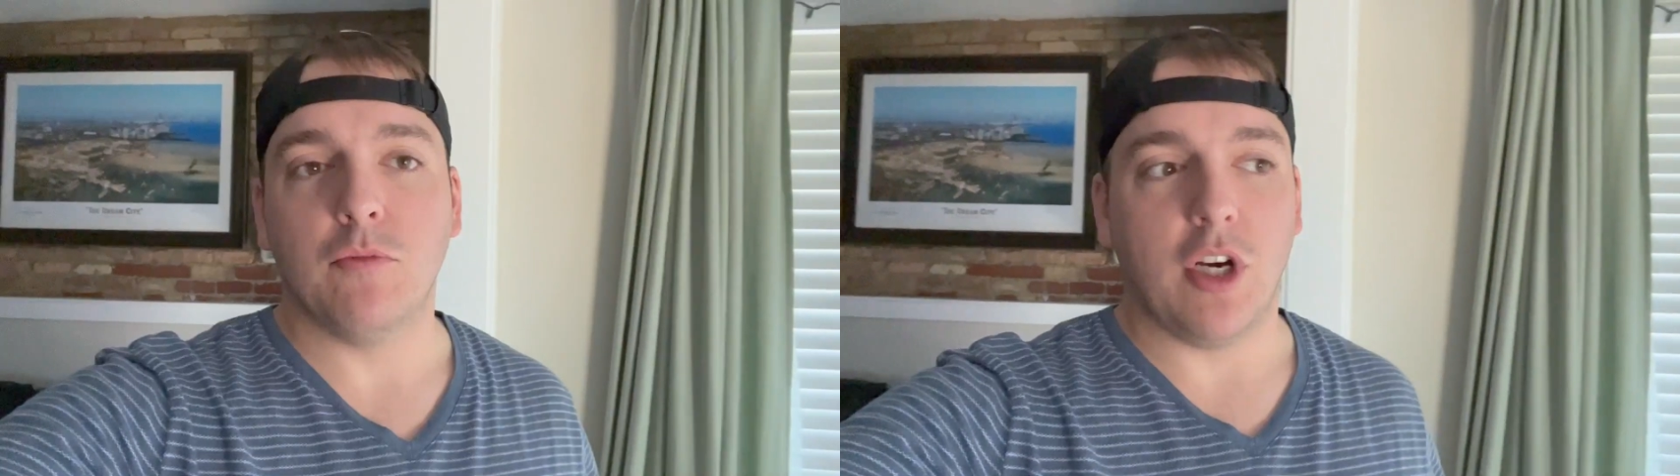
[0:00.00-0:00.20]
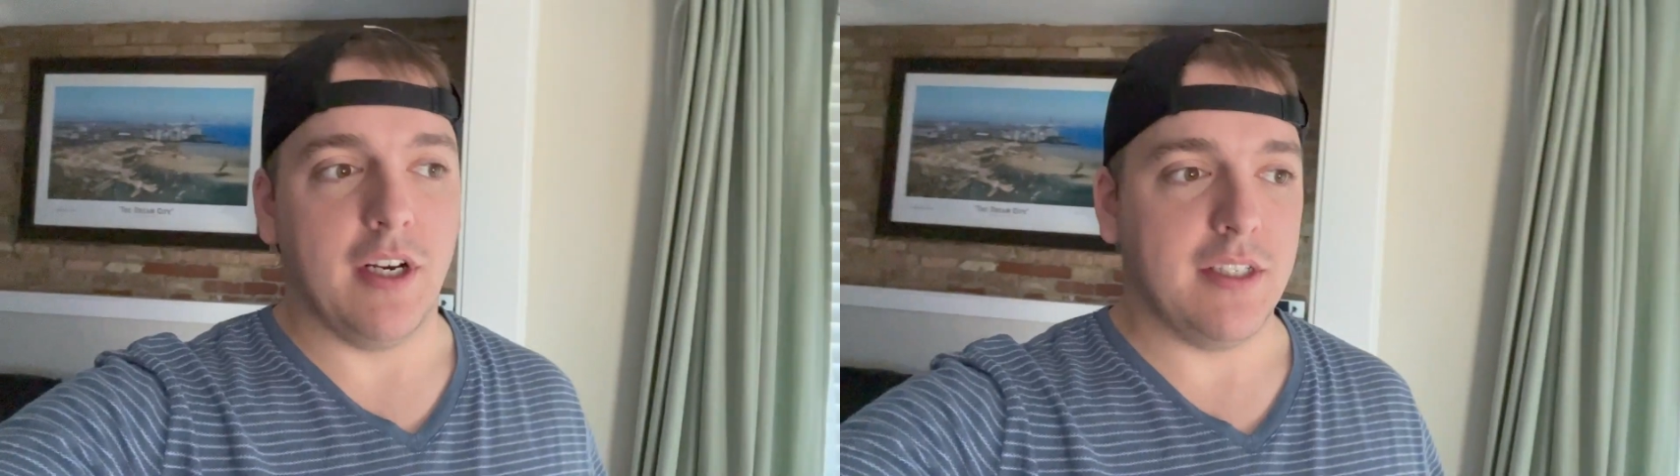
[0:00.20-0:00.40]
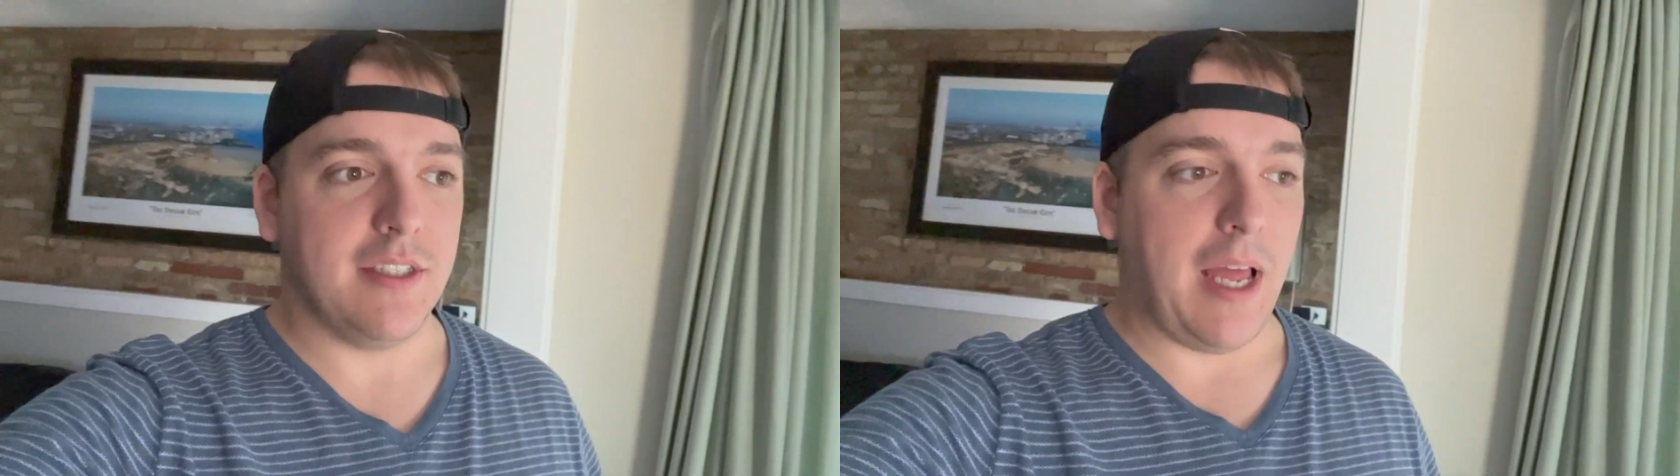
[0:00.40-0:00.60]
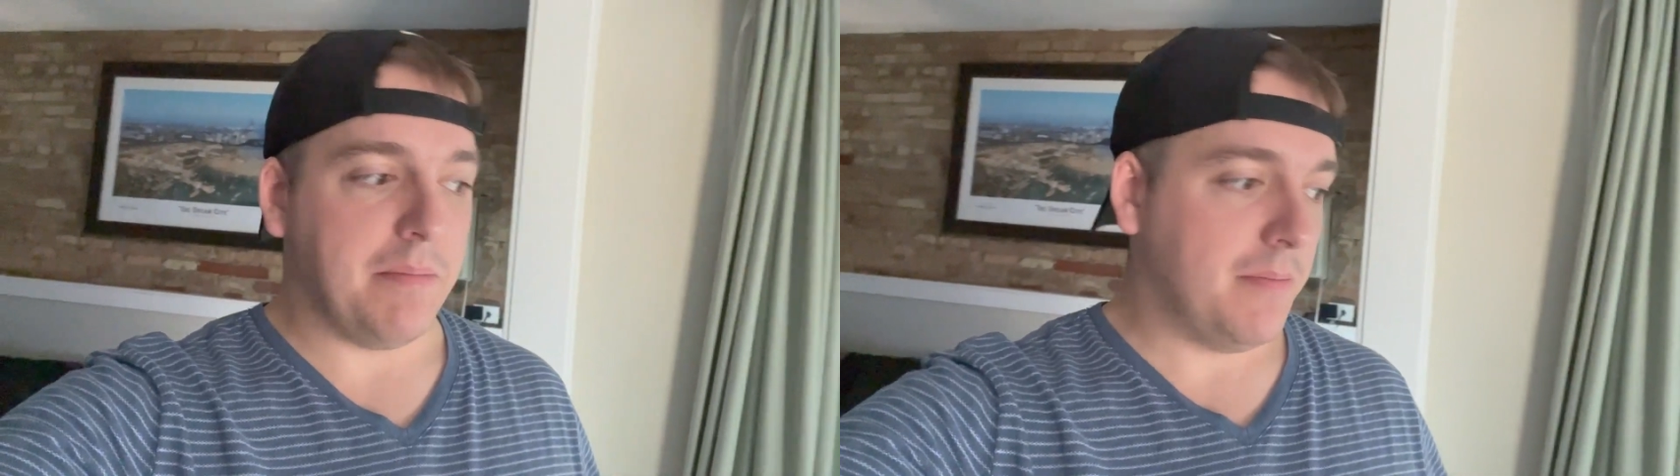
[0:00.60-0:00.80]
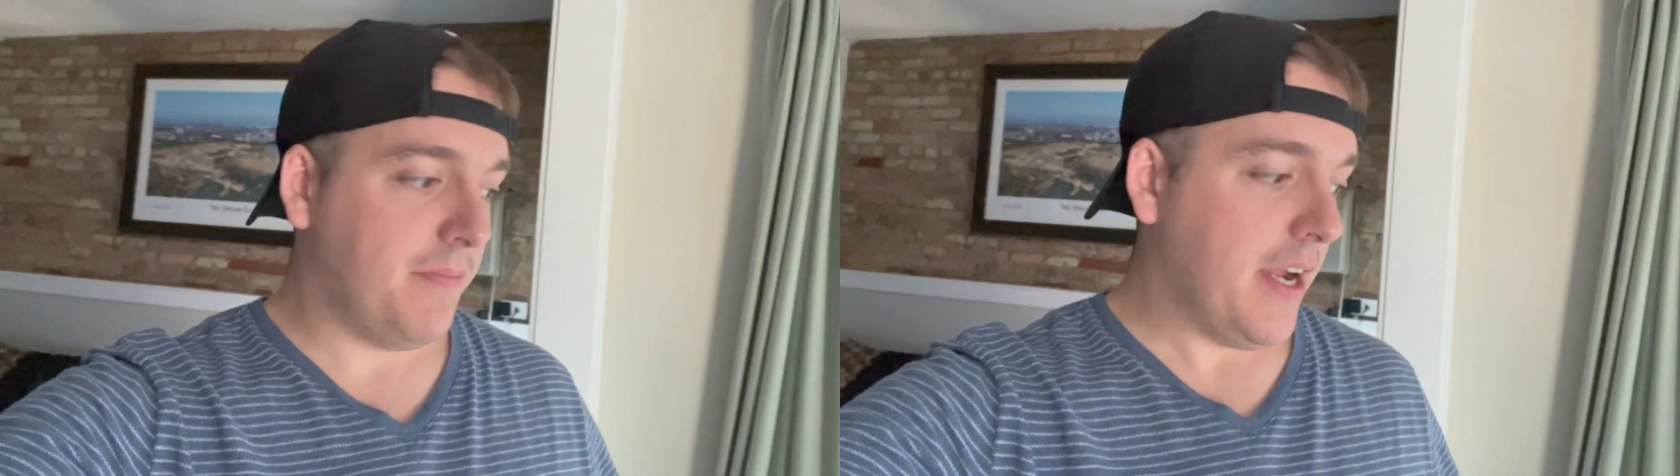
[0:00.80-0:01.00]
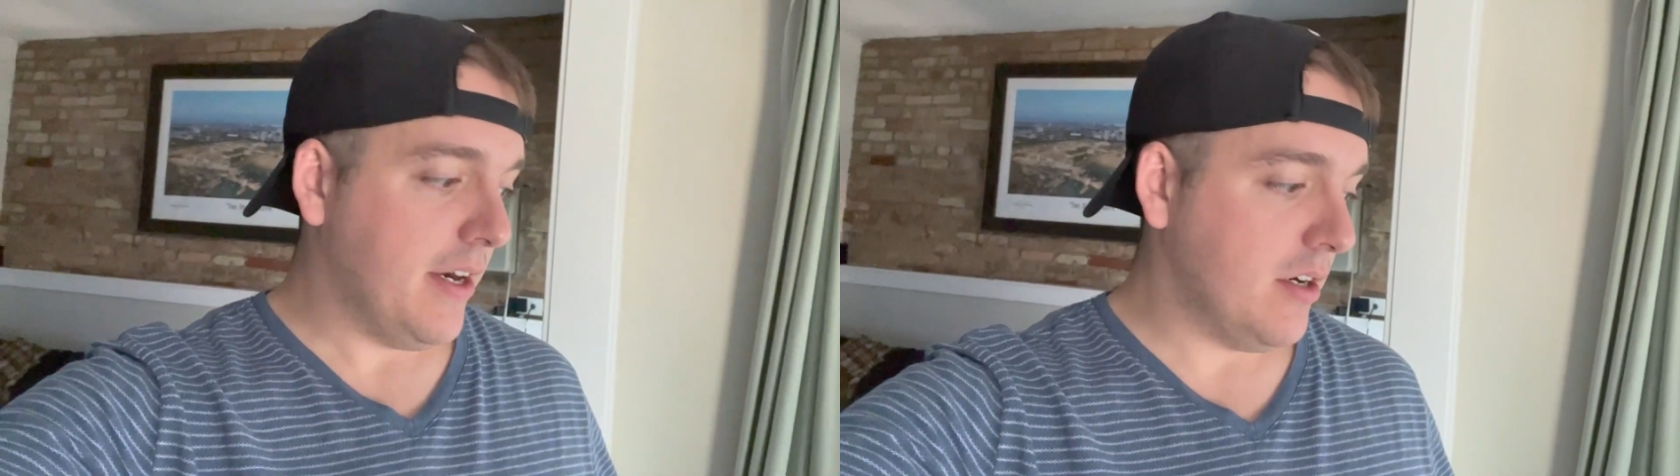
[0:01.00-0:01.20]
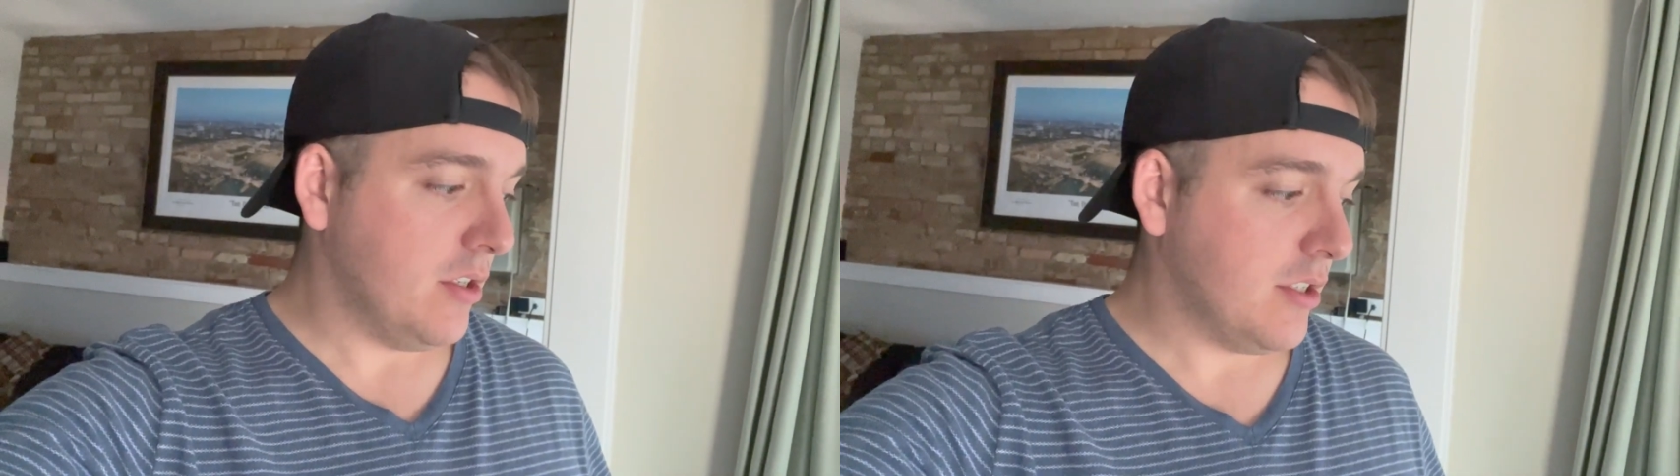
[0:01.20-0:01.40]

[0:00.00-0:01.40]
trying to stop some fires,